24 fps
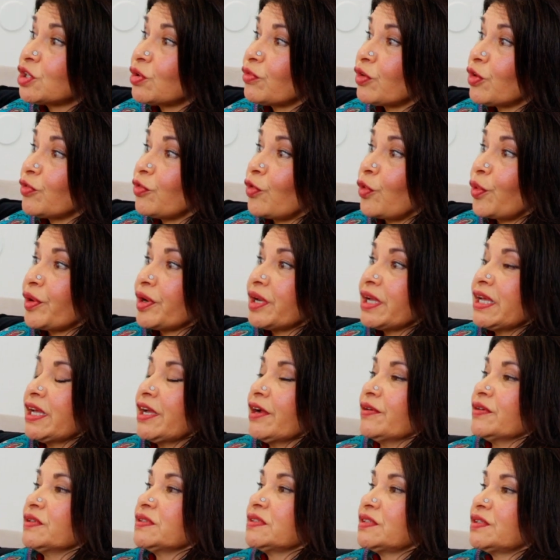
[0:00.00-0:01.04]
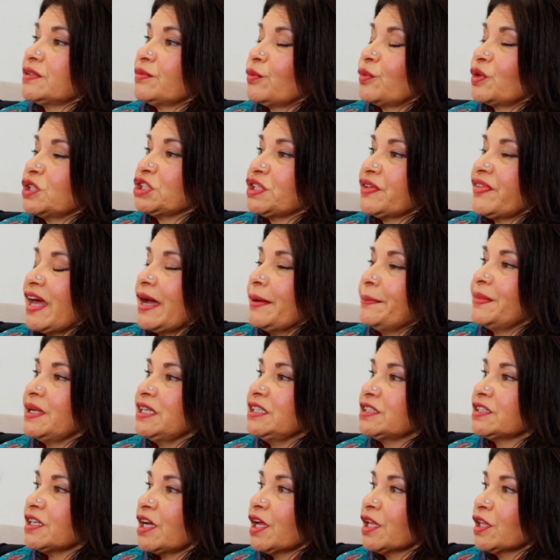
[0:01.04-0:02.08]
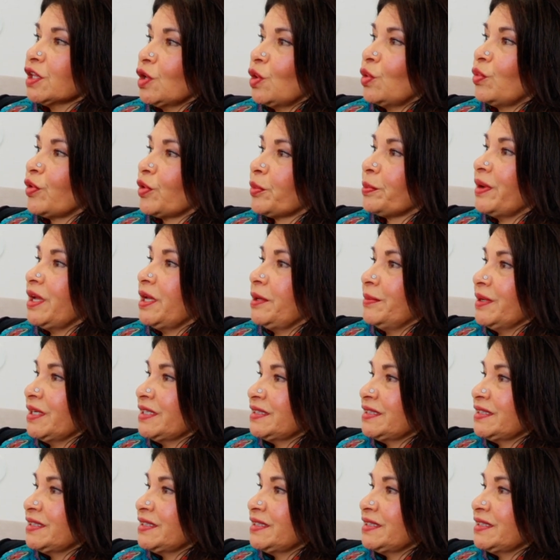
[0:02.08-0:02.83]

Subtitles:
over 40 years, which that means a lower payment.